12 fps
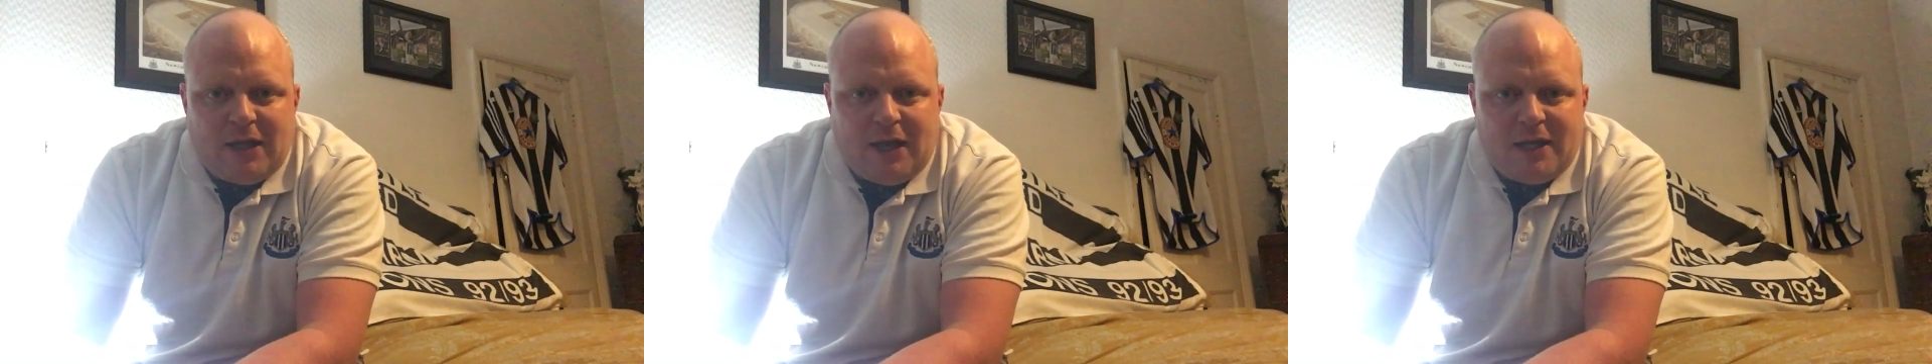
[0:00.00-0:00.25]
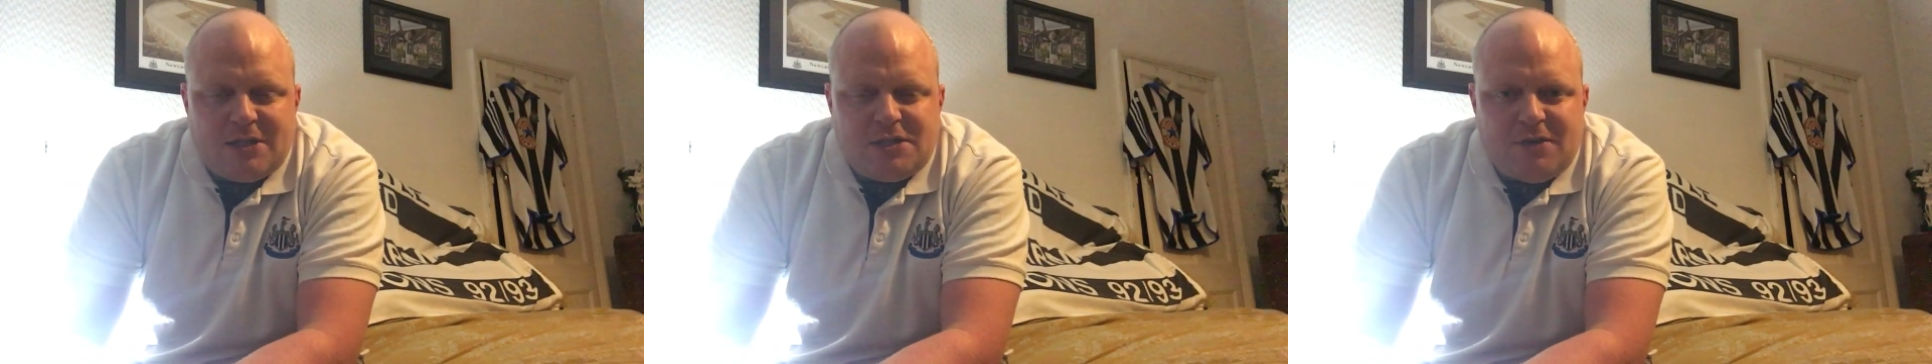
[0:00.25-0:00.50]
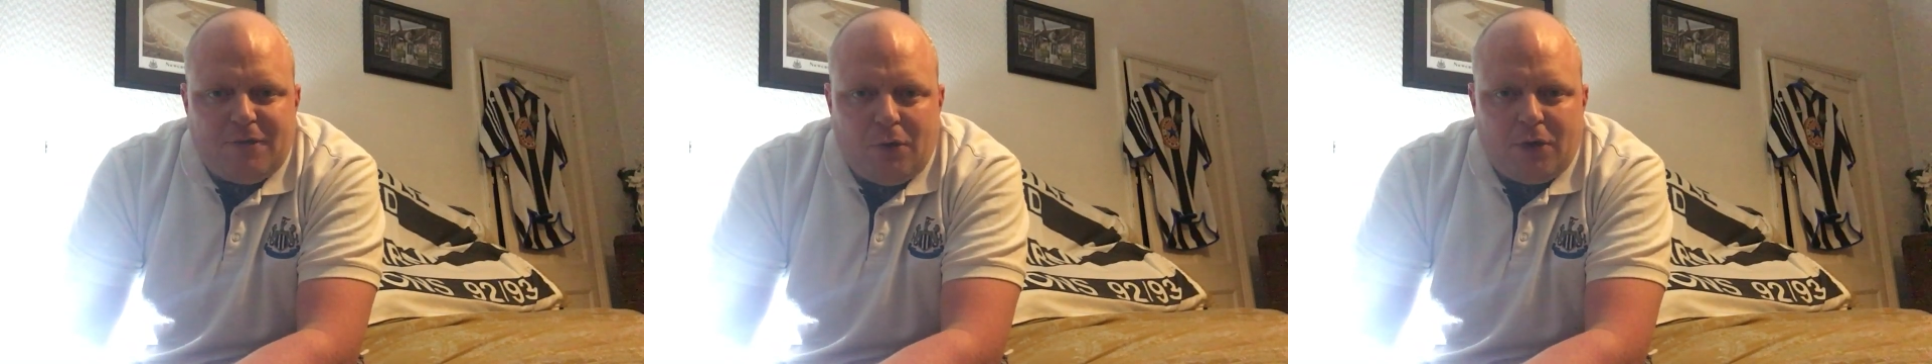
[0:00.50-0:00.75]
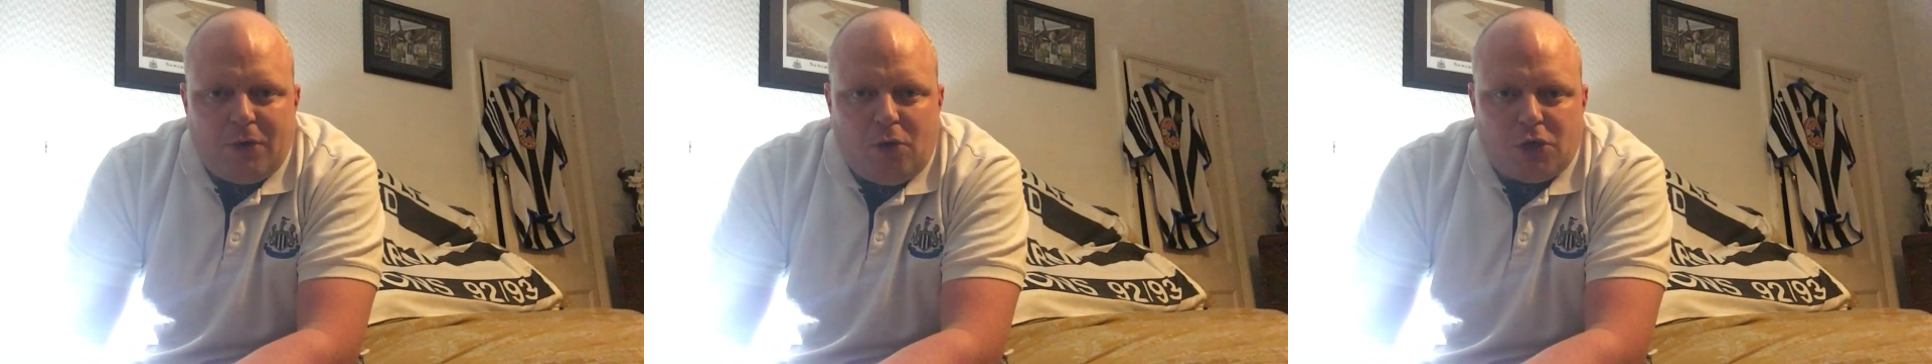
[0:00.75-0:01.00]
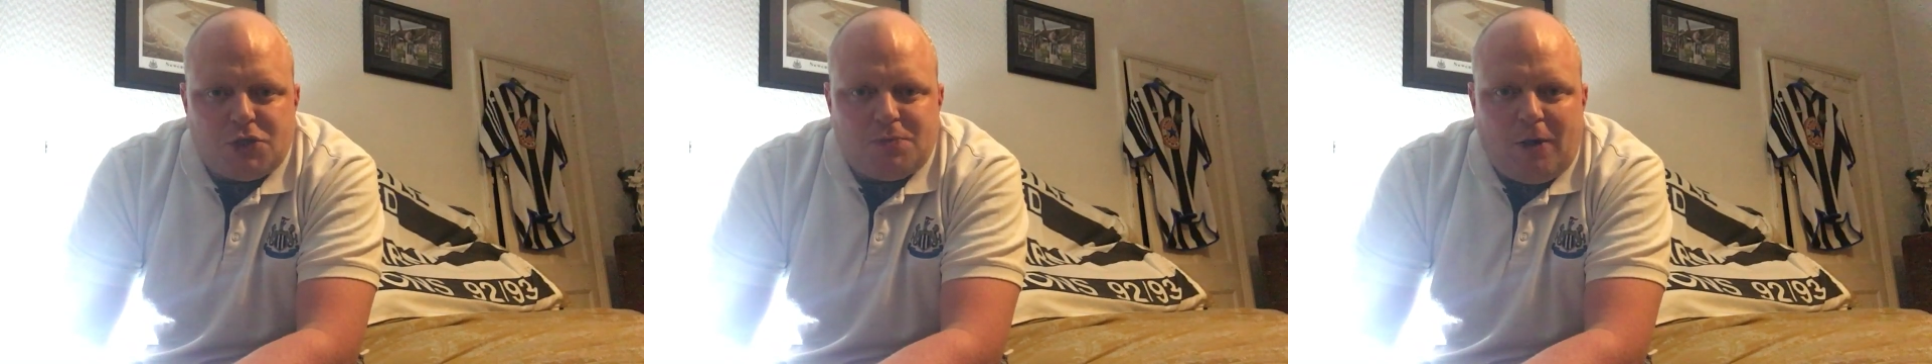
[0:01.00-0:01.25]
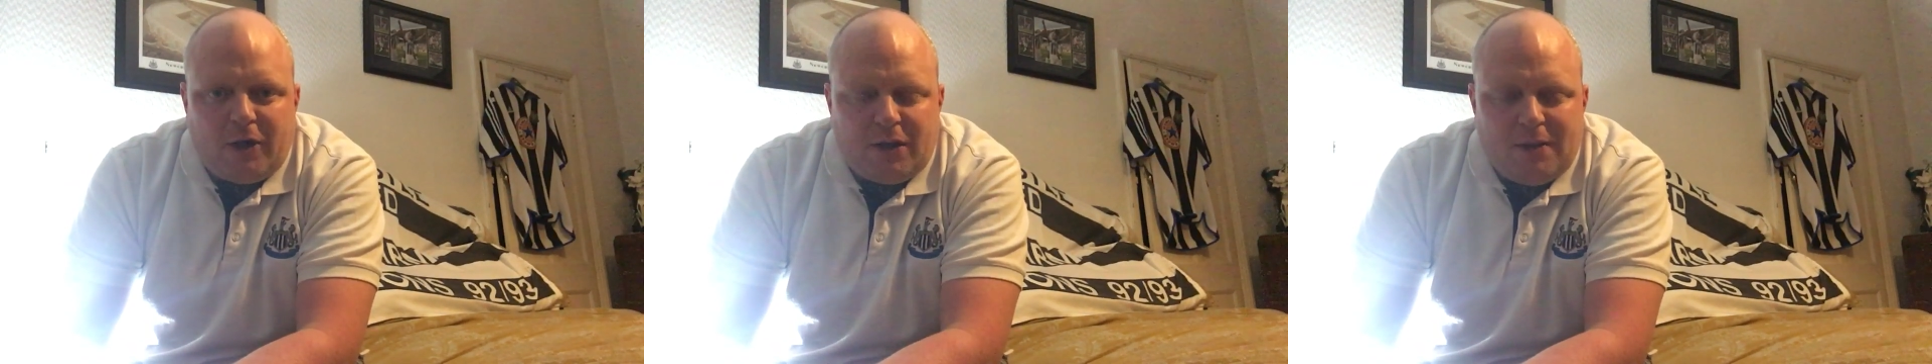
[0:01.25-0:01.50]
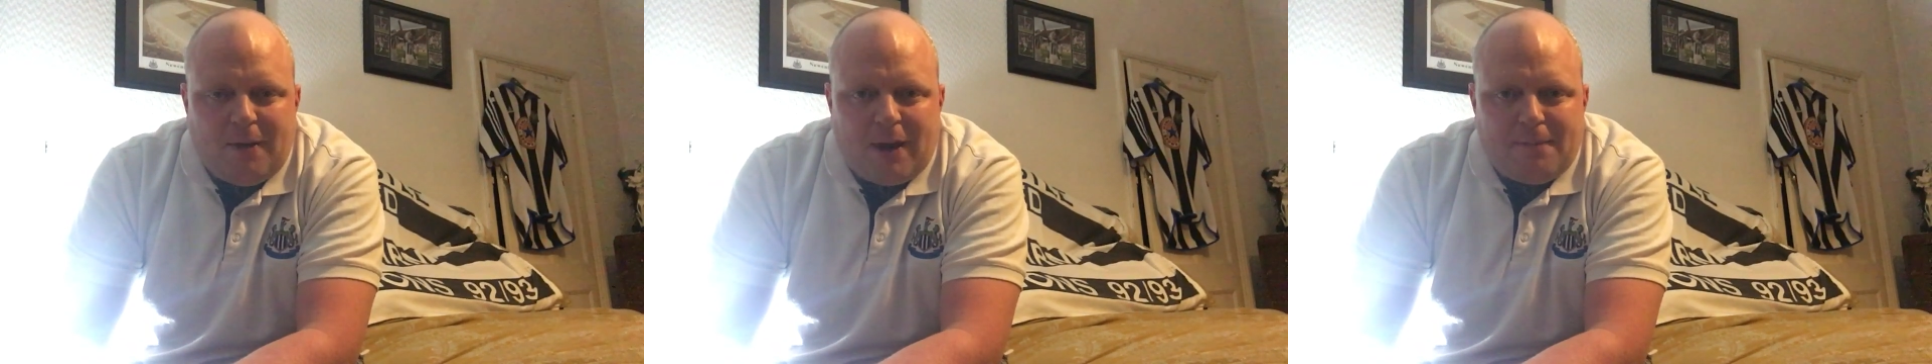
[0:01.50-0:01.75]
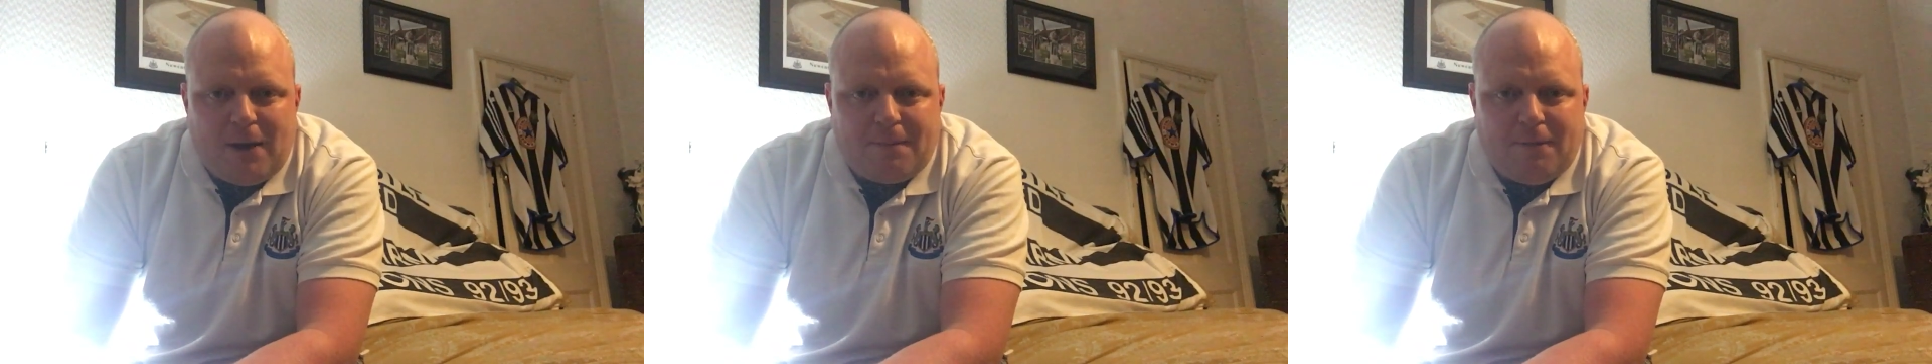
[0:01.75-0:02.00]
guys, if you want to watch Marty the
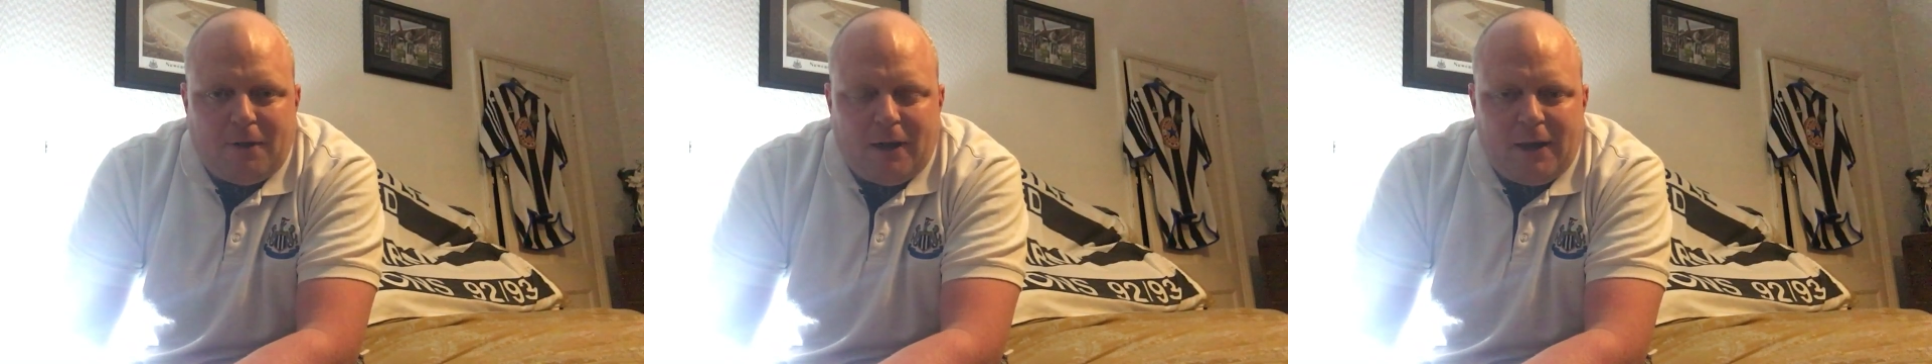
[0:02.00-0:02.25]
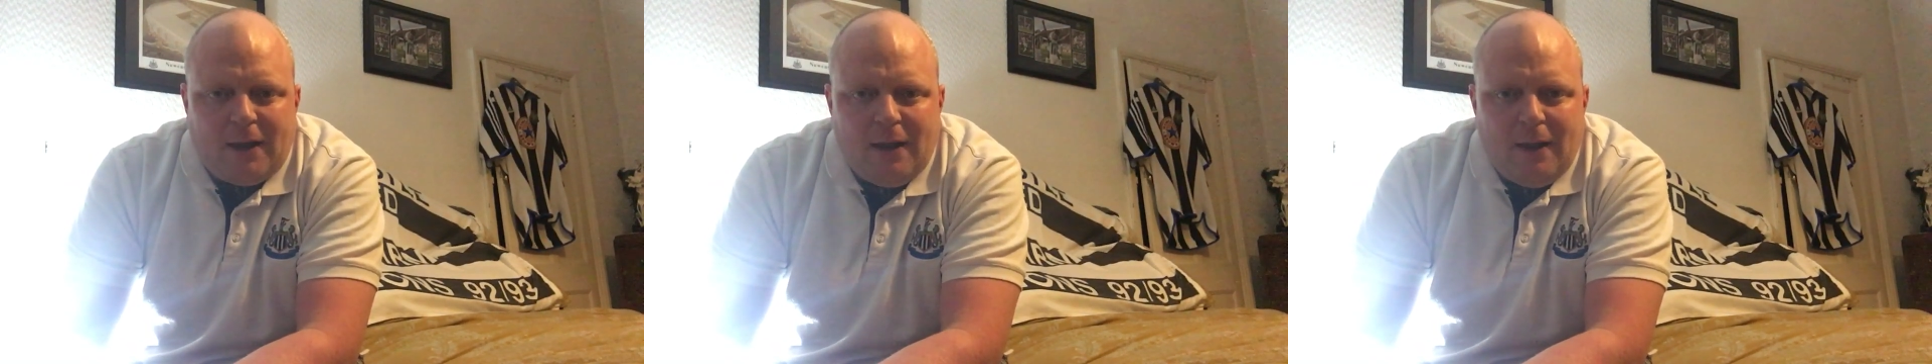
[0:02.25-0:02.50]
Mad Magpie